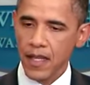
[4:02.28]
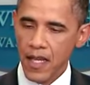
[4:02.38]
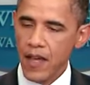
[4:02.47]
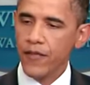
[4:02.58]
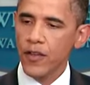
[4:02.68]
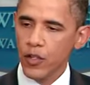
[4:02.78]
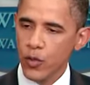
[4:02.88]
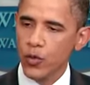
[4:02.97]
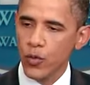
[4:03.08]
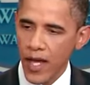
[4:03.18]
if
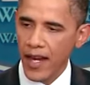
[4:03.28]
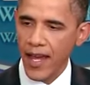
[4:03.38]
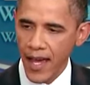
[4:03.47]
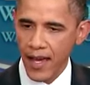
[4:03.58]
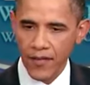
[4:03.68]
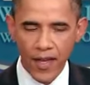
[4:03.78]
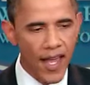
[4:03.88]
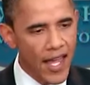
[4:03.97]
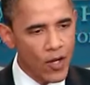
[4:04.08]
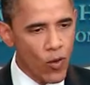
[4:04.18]
you do not have
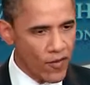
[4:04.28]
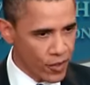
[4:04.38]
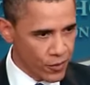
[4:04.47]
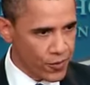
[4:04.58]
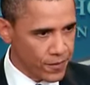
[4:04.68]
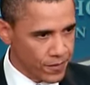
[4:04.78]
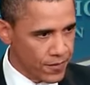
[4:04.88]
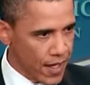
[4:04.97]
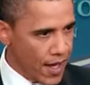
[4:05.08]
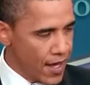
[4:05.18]
any revenues,
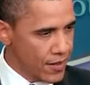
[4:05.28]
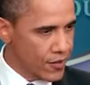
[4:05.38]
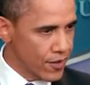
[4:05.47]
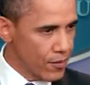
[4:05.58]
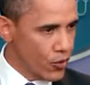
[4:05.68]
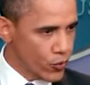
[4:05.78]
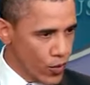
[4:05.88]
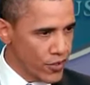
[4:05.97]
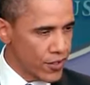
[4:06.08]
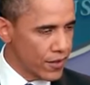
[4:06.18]
as the most
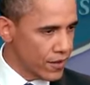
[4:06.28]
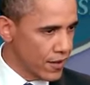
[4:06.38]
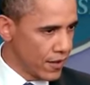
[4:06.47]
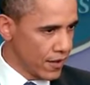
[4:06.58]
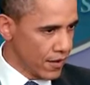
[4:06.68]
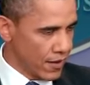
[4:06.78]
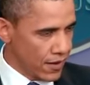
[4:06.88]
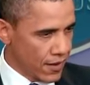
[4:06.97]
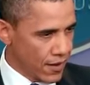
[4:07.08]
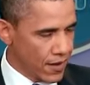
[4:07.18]
recent
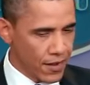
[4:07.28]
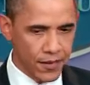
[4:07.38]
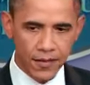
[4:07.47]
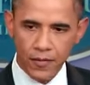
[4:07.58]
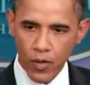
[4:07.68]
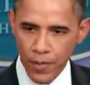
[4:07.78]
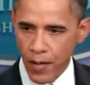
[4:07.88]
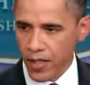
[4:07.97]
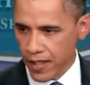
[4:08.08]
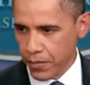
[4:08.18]

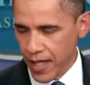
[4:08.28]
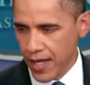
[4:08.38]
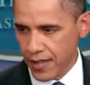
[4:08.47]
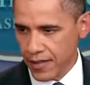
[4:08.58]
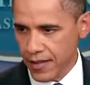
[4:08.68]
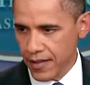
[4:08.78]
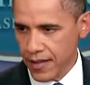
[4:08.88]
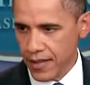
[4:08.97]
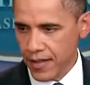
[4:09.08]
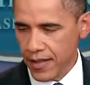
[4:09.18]
Republican plan
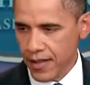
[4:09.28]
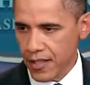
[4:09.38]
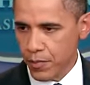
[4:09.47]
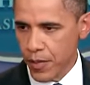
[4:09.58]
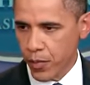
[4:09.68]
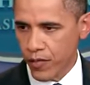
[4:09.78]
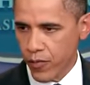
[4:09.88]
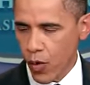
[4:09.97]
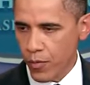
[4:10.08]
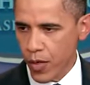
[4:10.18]
that's been
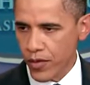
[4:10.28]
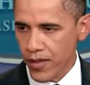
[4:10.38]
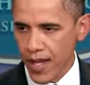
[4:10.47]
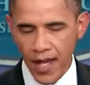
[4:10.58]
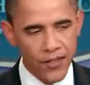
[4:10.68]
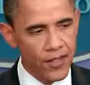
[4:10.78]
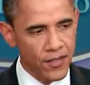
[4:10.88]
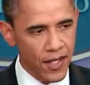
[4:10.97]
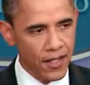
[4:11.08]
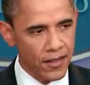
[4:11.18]
put forward both in the House and
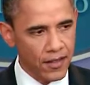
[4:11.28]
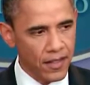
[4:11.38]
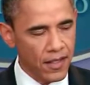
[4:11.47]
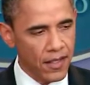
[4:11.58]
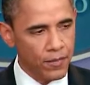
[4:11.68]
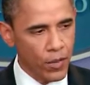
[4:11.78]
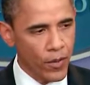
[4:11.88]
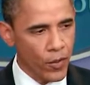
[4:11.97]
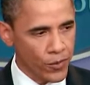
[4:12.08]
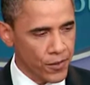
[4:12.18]
the Senate
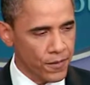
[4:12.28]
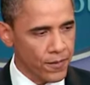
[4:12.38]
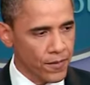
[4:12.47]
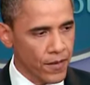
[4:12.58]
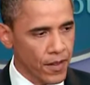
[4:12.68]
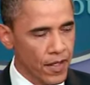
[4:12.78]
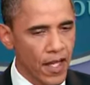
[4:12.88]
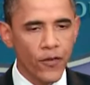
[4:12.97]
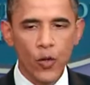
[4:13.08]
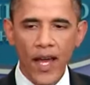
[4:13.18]
proposed,
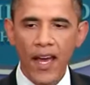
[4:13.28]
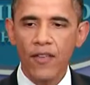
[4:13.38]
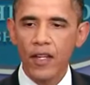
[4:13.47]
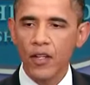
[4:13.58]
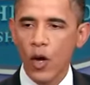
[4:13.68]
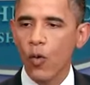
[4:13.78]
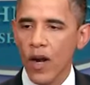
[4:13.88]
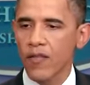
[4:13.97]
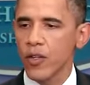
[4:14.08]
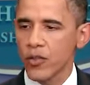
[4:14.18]
if you have no
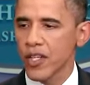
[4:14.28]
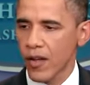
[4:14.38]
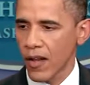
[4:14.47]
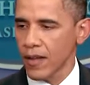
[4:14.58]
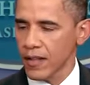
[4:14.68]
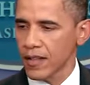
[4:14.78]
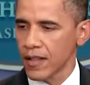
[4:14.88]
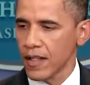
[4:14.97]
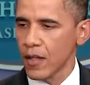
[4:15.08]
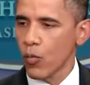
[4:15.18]
revenues at all,
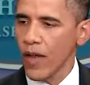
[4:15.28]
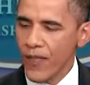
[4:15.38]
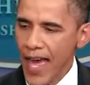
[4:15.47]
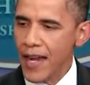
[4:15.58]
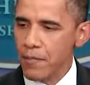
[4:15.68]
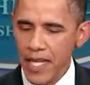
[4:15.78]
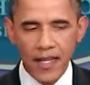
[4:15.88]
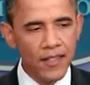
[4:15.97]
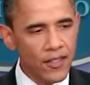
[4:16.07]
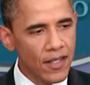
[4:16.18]
what that
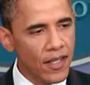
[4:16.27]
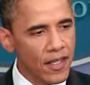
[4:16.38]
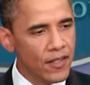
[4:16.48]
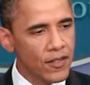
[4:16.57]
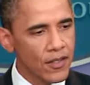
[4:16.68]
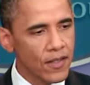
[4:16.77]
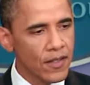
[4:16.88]
means is